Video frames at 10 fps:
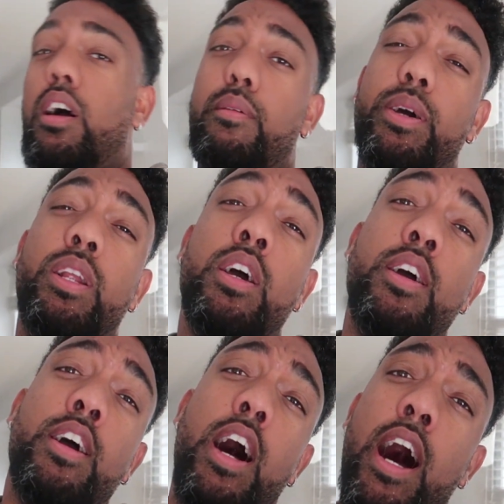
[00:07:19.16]
come and
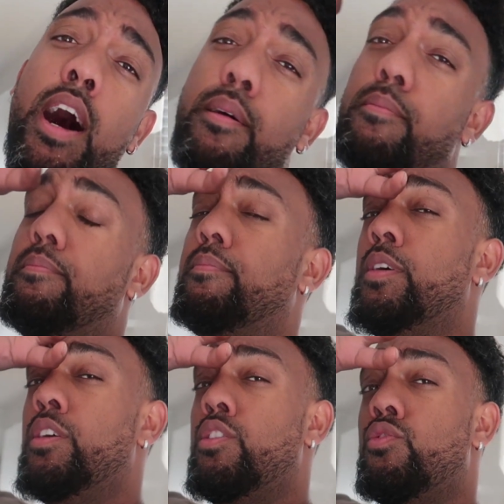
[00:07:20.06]

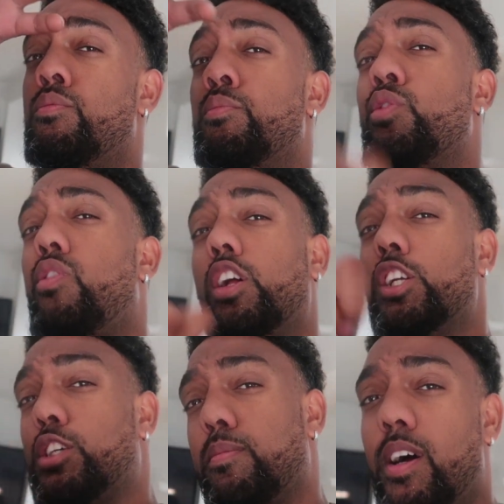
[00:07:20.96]
remove all
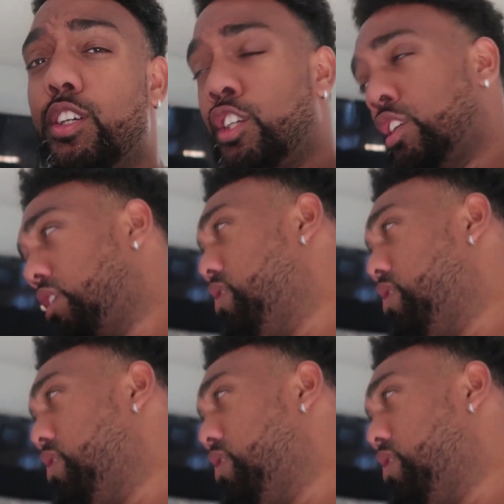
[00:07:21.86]
the sponges